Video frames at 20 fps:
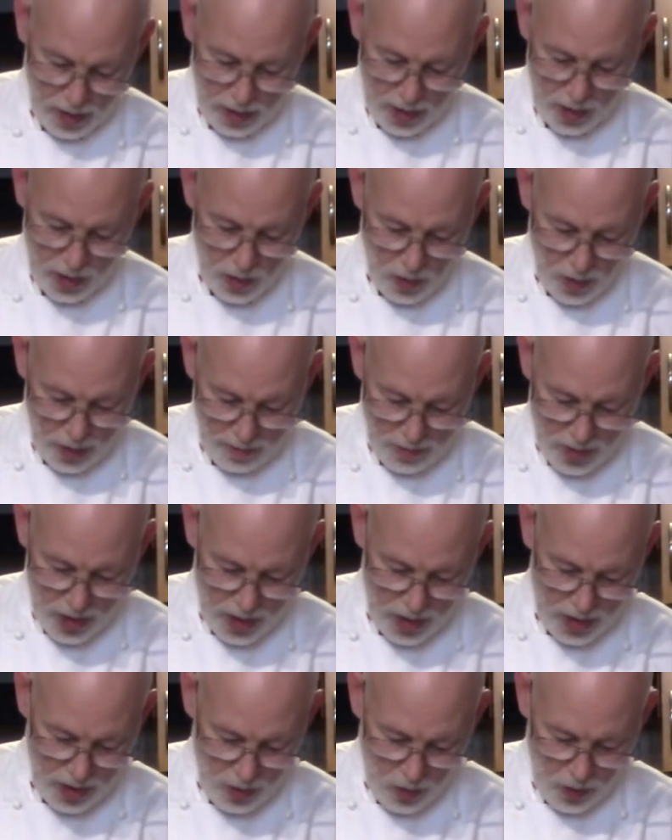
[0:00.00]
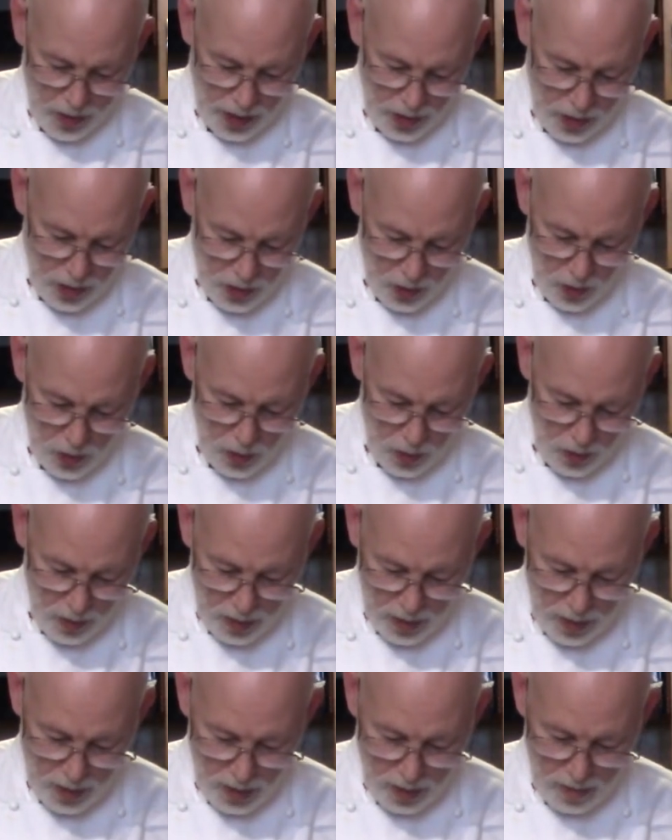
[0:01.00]
So I'm just going to
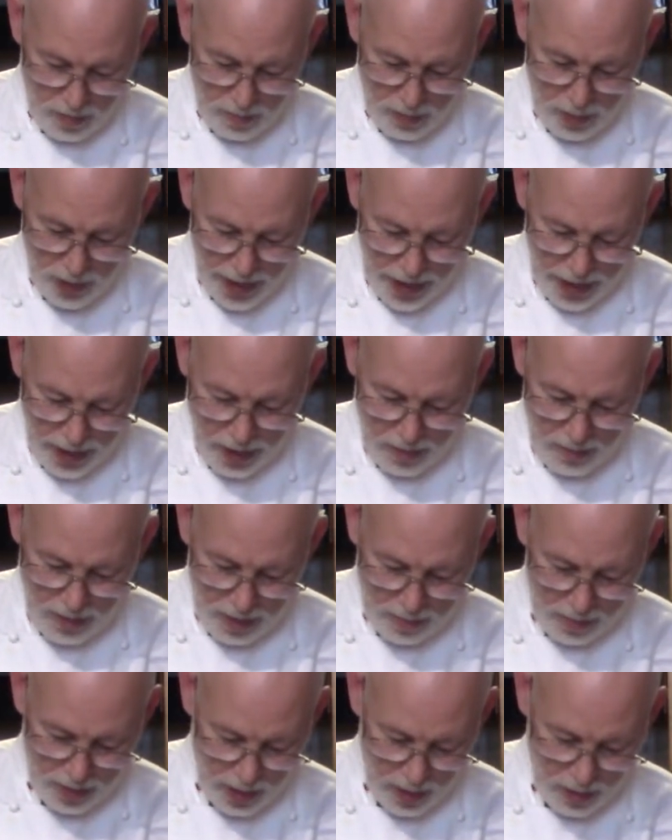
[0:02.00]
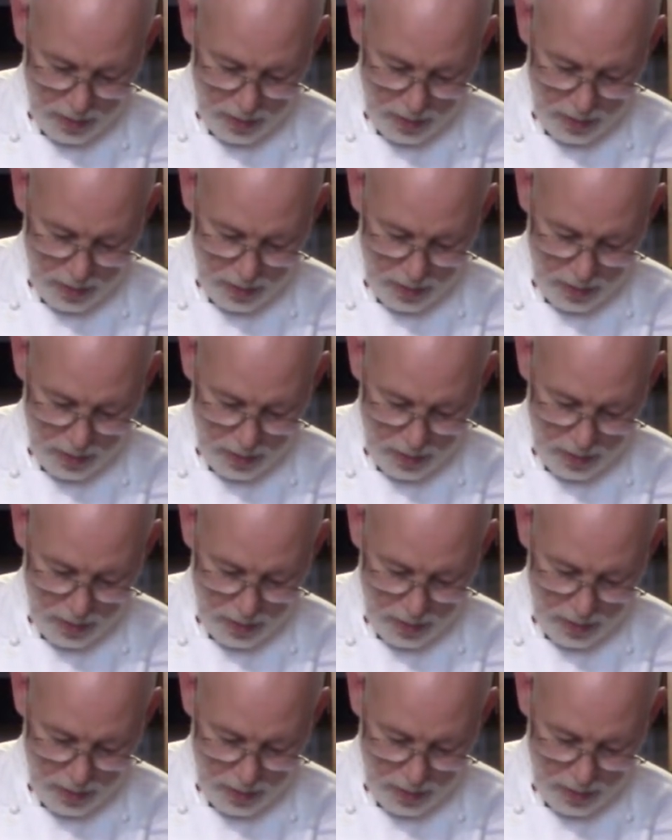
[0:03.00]
break them up a little